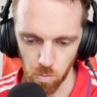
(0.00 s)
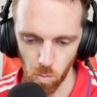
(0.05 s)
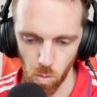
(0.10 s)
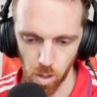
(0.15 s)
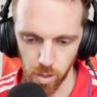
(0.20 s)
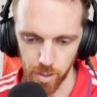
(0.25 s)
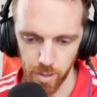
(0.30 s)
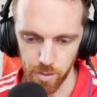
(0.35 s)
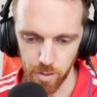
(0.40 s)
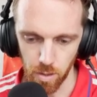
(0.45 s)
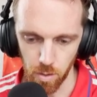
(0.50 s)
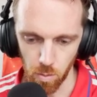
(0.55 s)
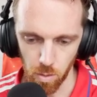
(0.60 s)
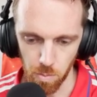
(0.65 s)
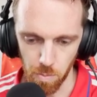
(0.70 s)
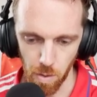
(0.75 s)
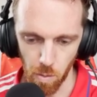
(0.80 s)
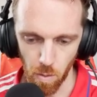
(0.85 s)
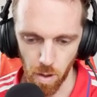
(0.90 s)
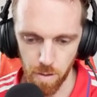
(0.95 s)
walking there
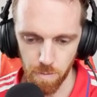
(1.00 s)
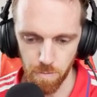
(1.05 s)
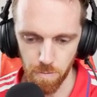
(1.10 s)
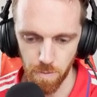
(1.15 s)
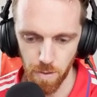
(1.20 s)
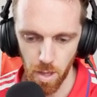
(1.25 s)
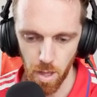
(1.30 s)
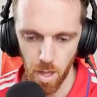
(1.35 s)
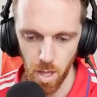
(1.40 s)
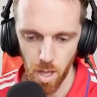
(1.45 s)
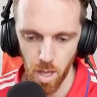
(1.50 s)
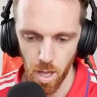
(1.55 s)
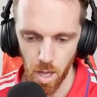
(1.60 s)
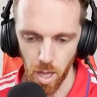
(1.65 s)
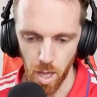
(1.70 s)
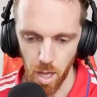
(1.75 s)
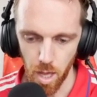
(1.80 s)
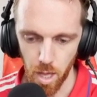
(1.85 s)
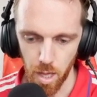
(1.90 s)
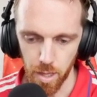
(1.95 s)
with my wife.
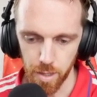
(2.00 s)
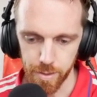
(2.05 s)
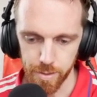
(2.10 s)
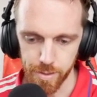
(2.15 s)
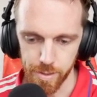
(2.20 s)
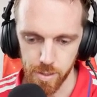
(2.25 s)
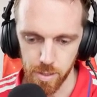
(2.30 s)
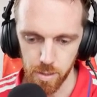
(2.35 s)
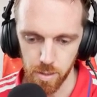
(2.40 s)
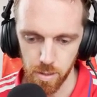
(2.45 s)
And